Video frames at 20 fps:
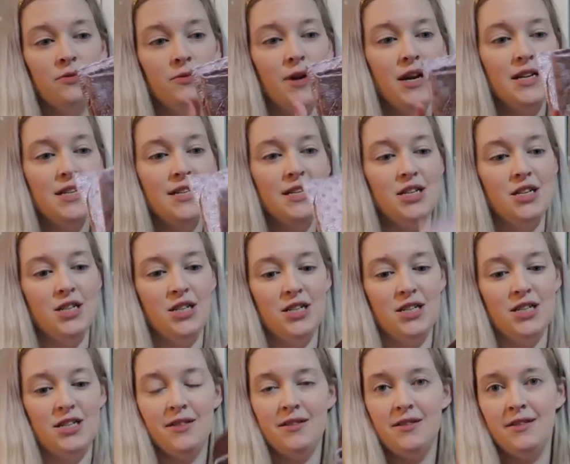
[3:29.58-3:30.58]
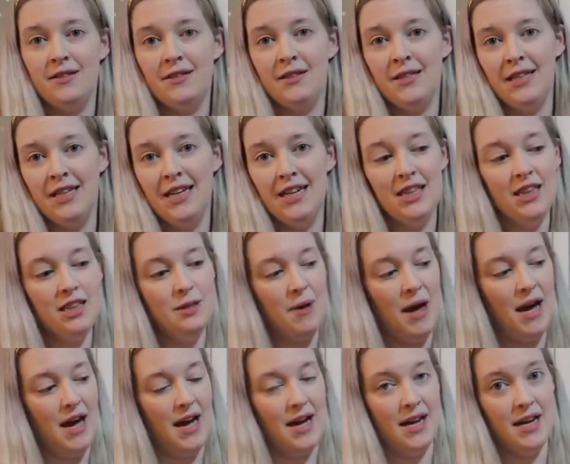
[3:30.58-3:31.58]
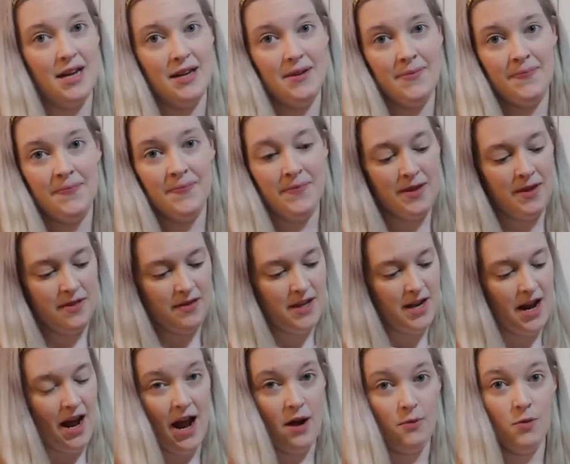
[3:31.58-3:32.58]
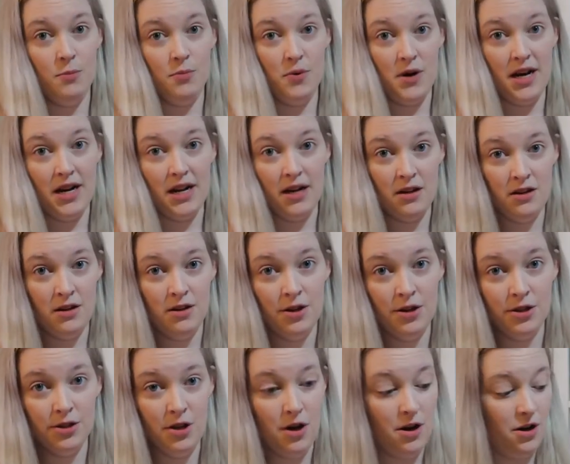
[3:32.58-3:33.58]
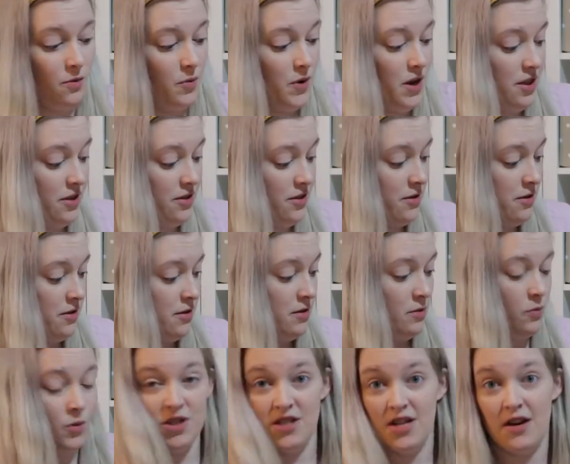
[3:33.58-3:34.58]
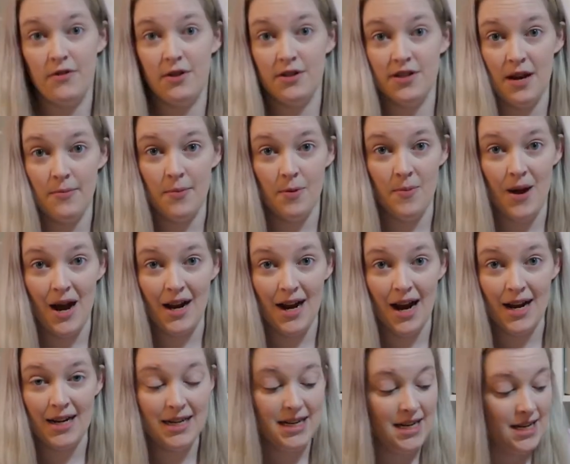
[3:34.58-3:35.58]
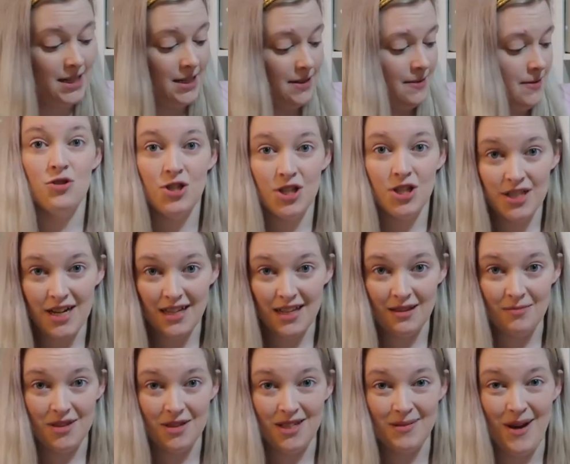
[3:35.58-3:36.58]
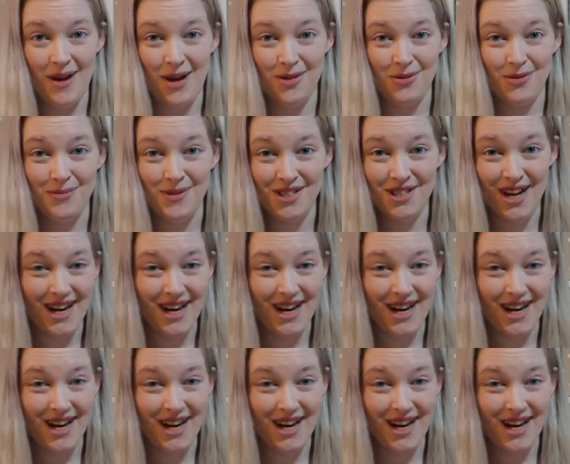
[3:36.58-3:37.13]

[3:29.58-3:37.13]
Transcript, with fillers: right here in the bag that I will bring along with whichever diaper bag I need to take them to the bathroom to